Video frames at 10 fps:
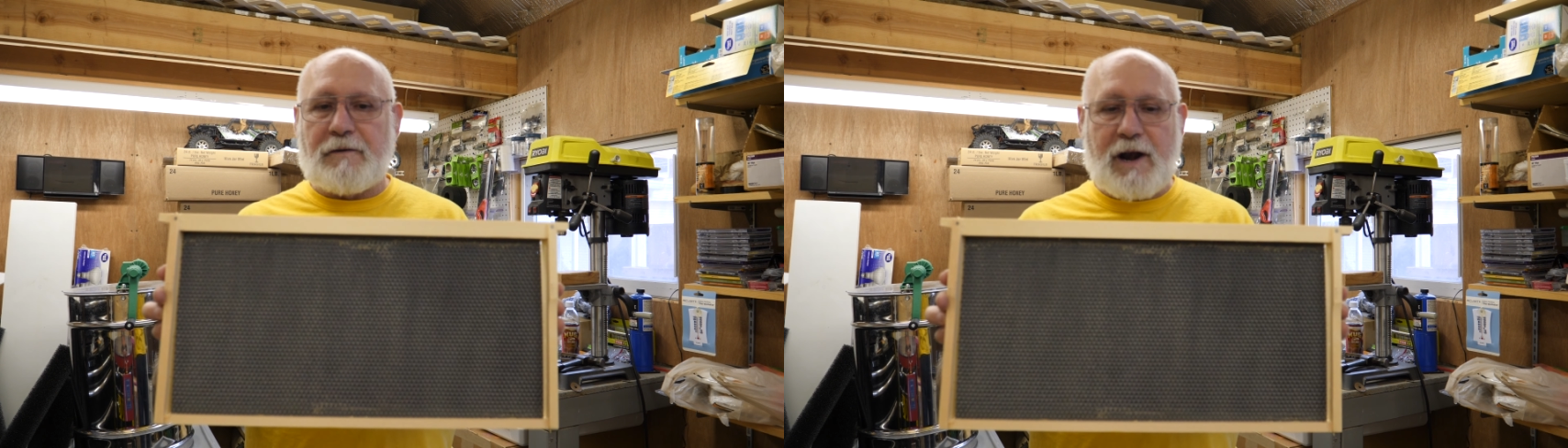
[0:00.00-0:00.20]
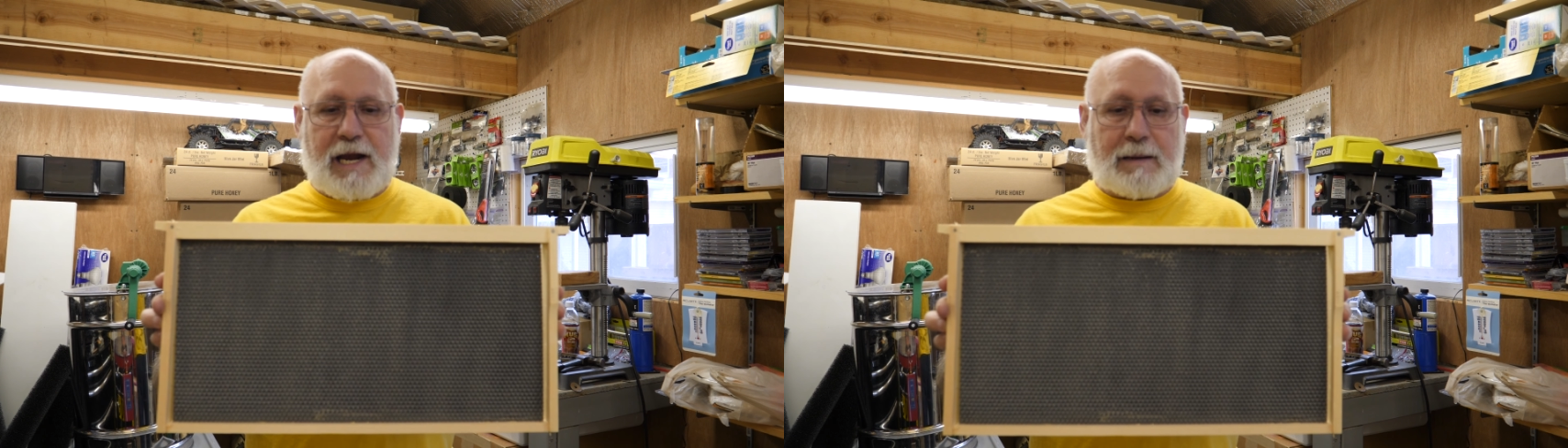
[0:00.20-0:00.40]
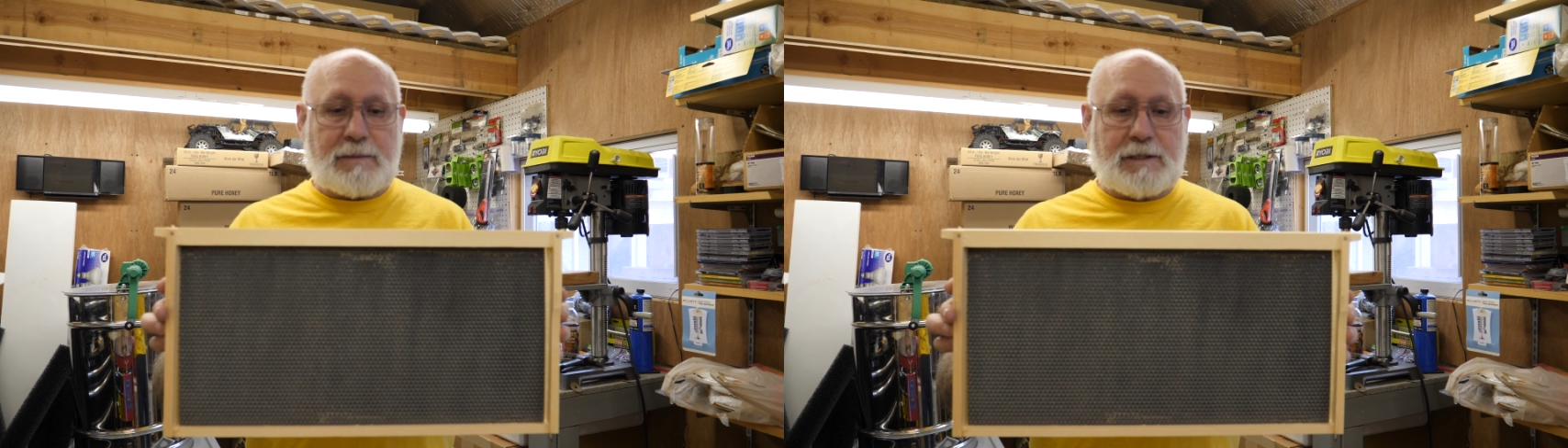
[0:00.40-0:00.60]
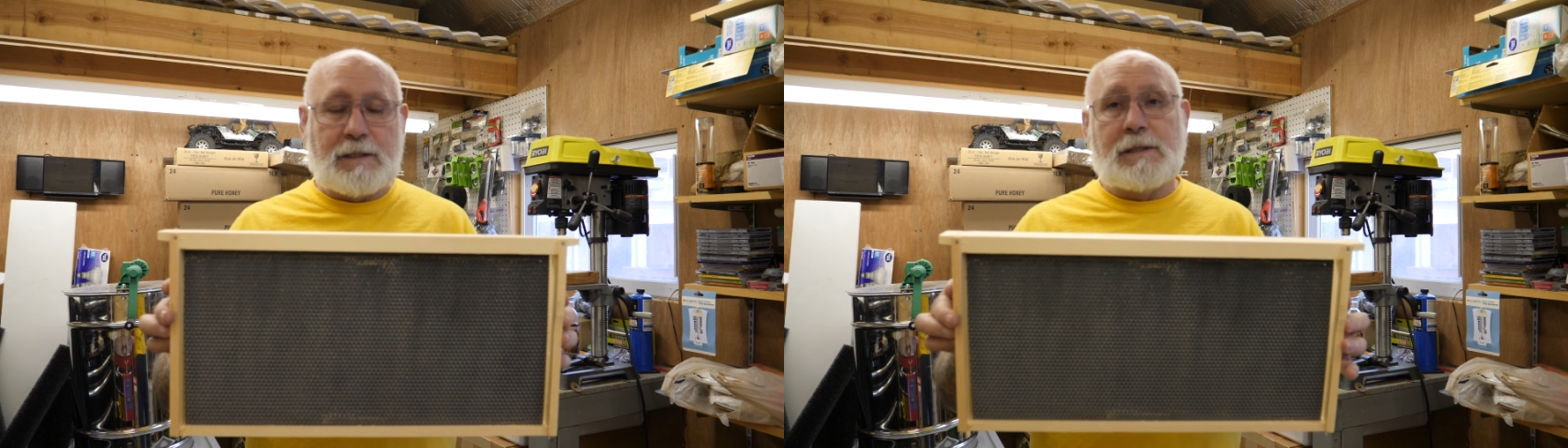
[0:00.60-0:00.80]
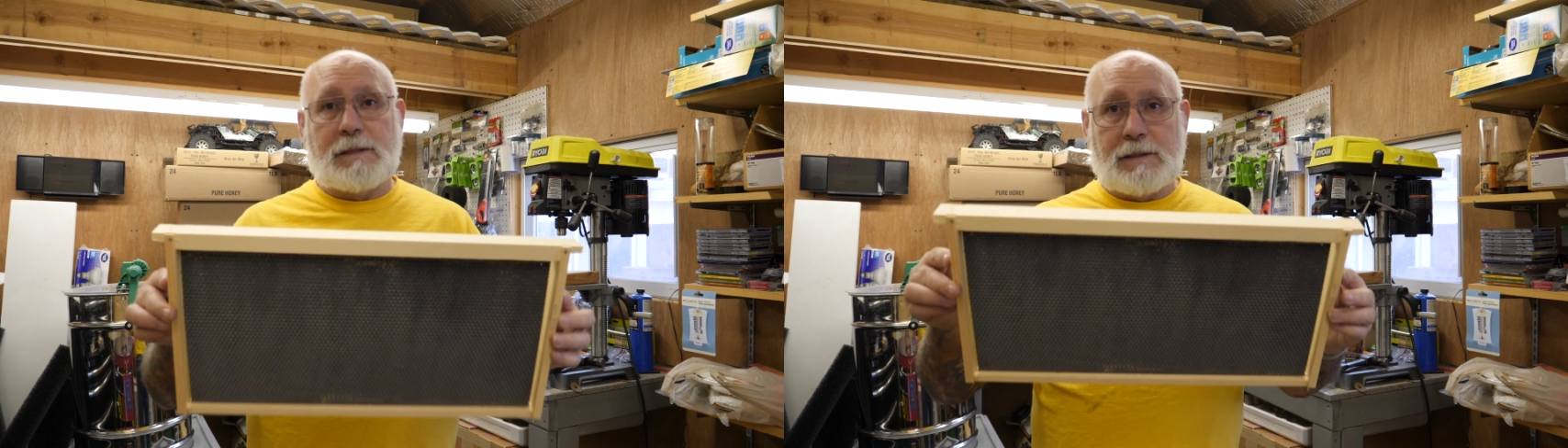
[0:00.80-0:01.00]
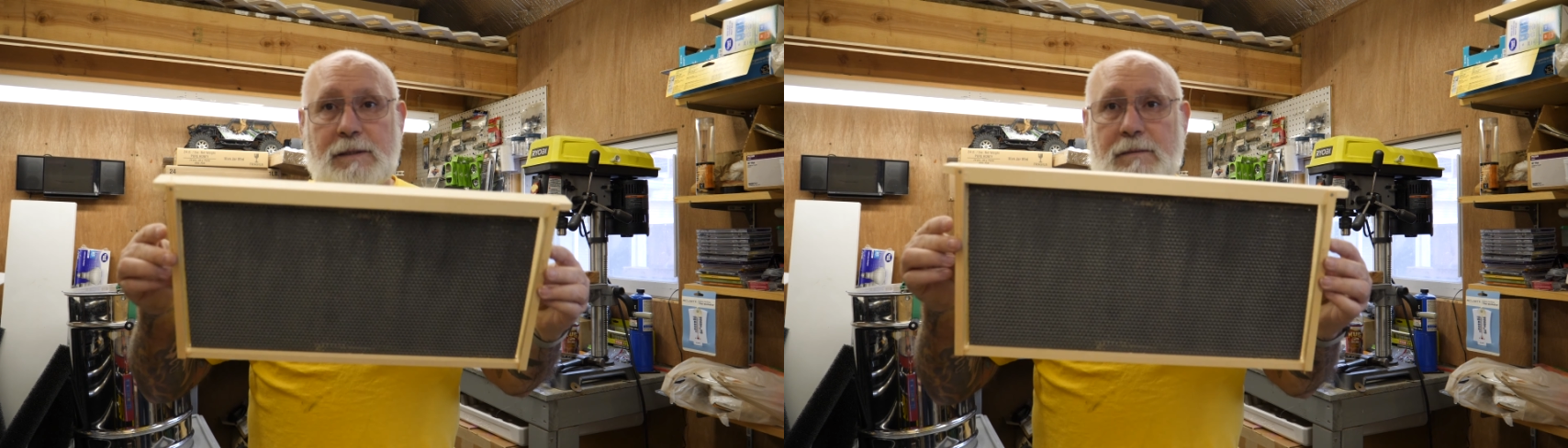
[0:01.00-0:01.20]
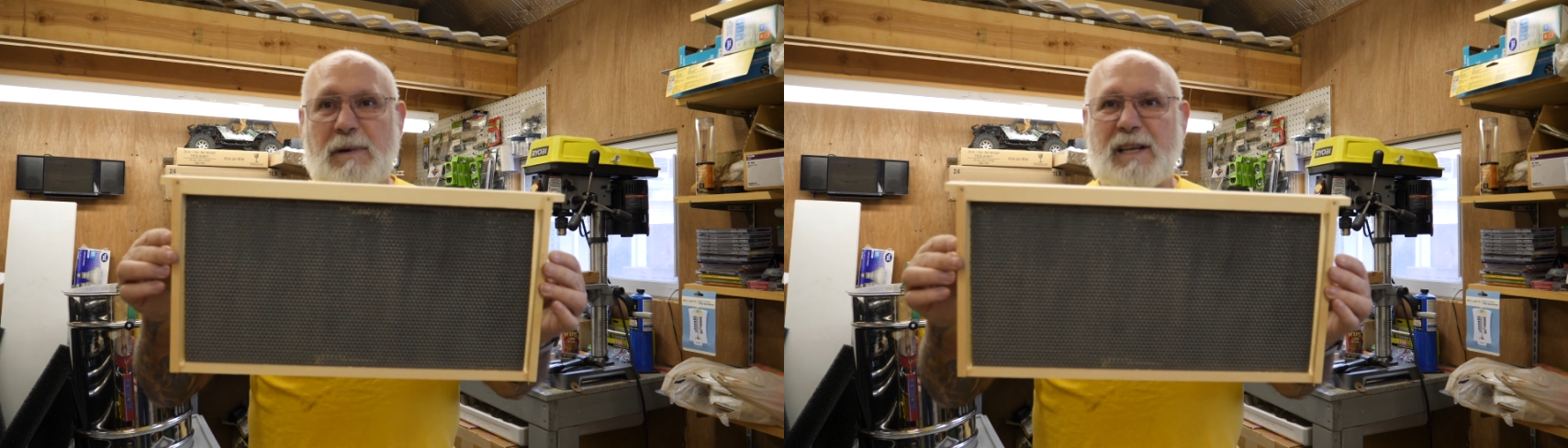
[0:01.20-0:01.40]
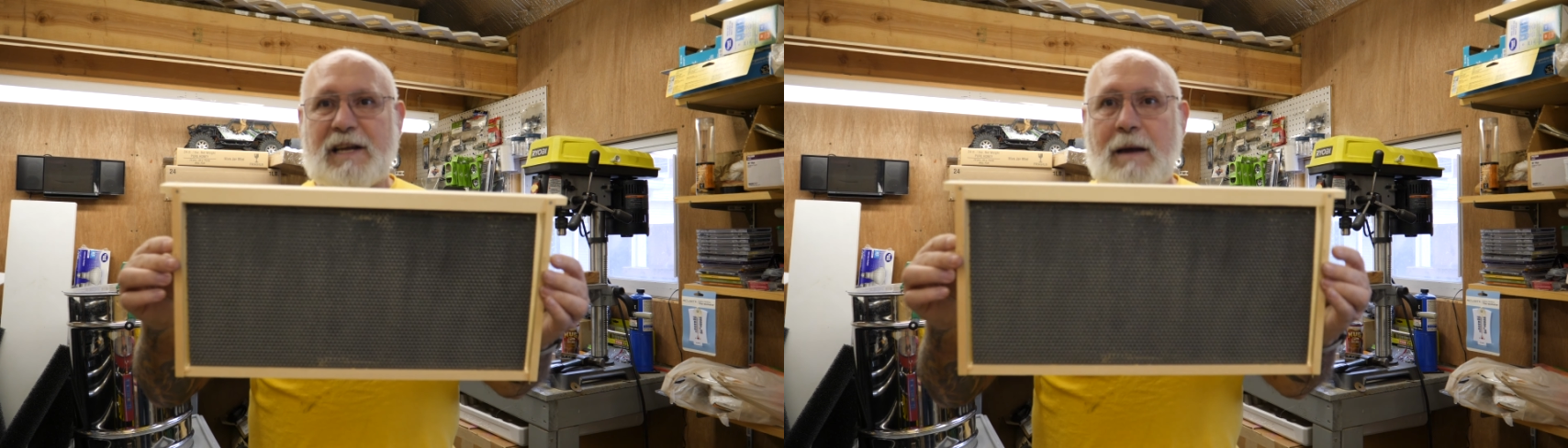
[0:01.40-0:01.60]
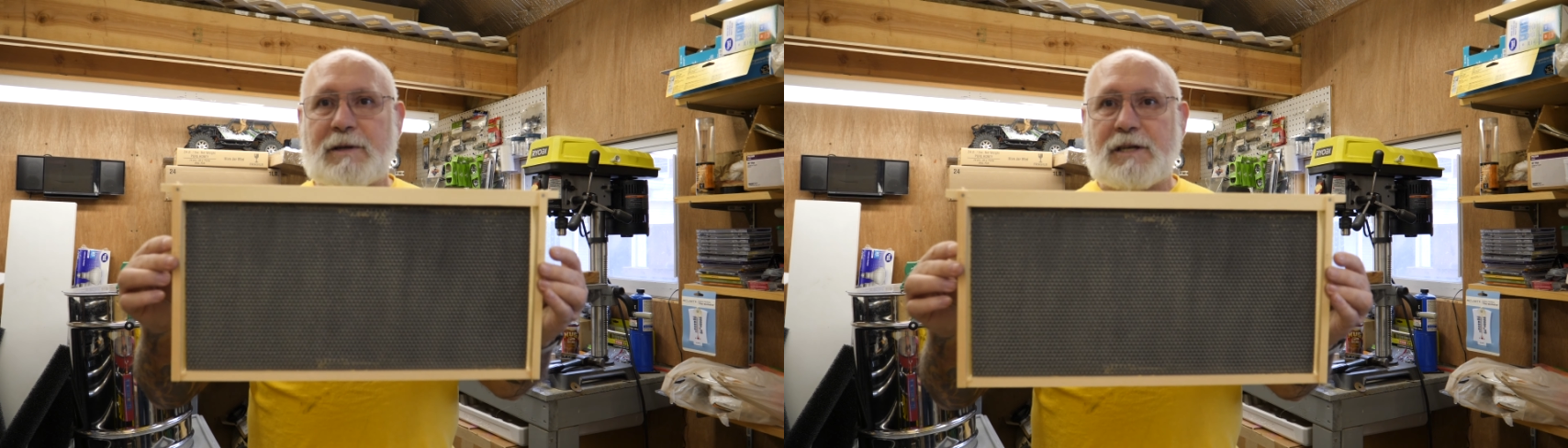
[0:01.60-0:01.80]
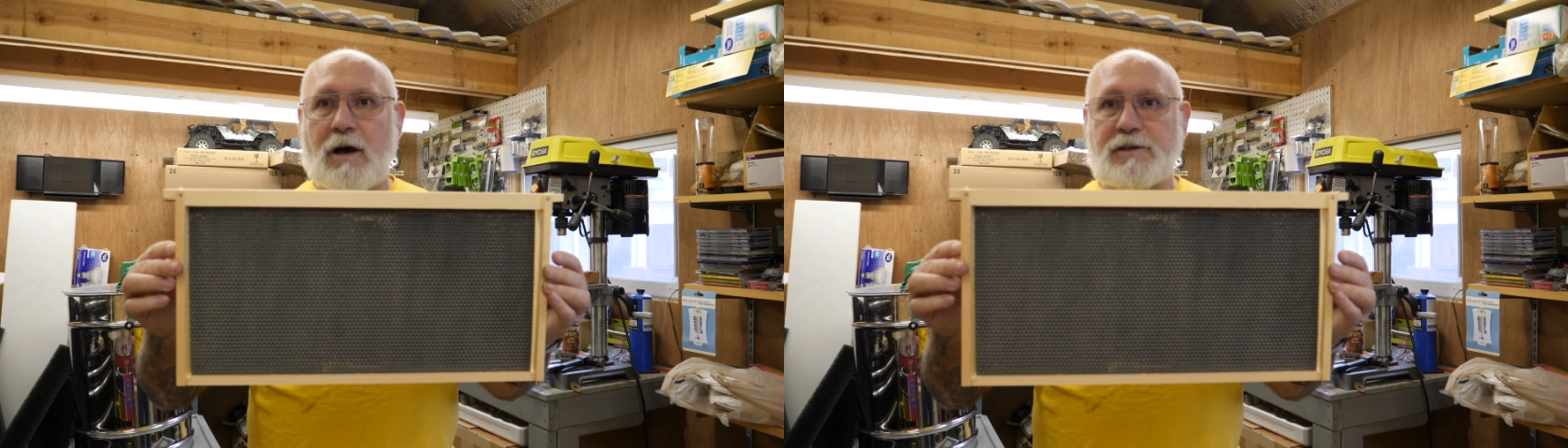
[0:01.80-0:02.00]
frames by the time
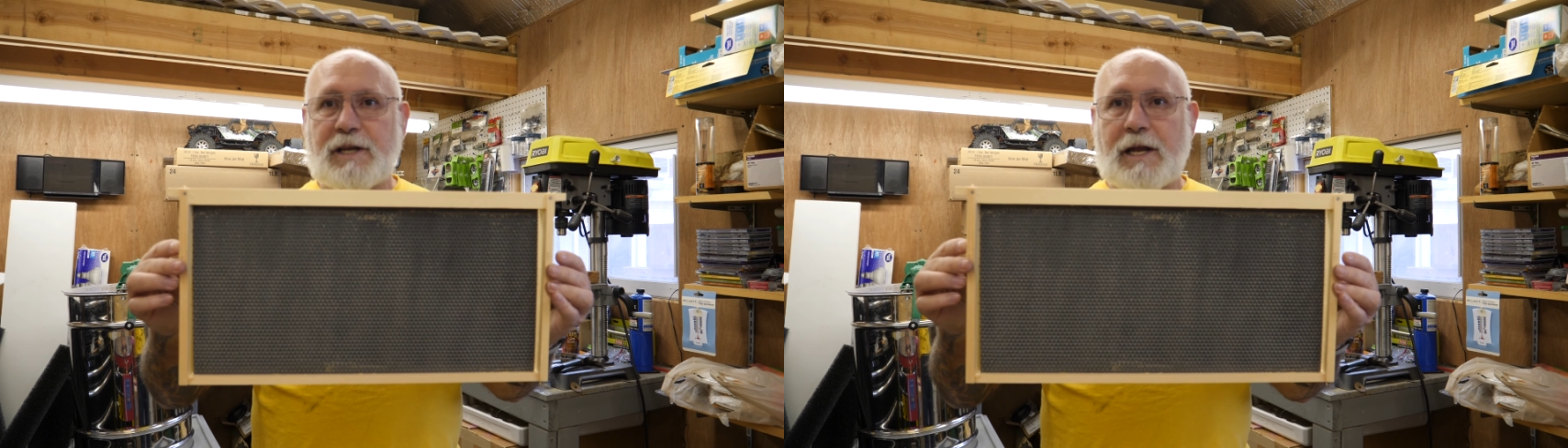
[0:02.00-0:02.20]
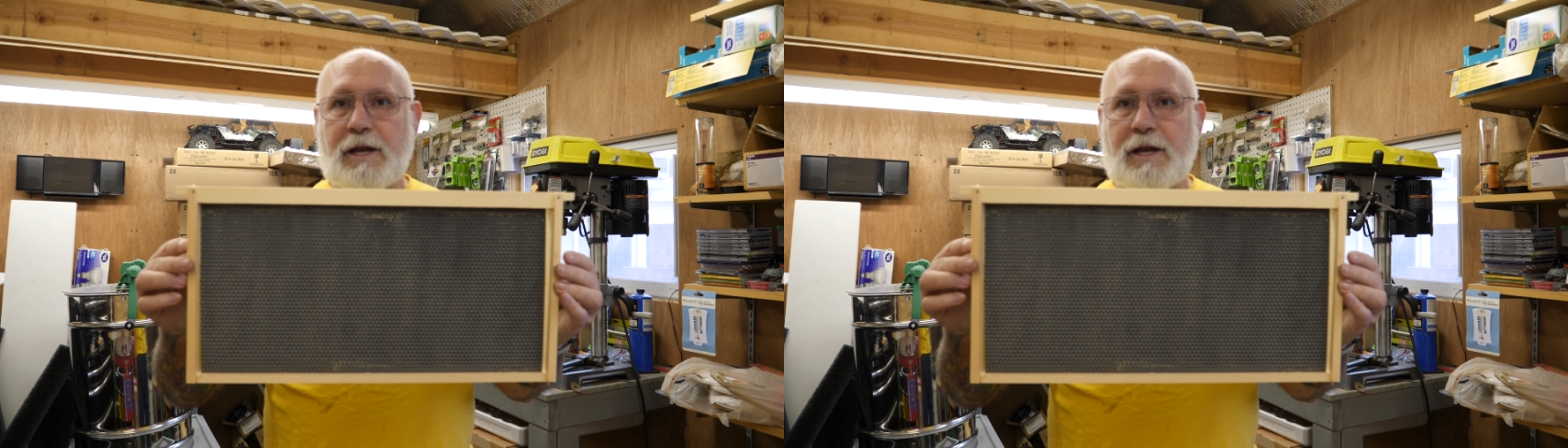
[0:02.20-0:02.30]
it's all said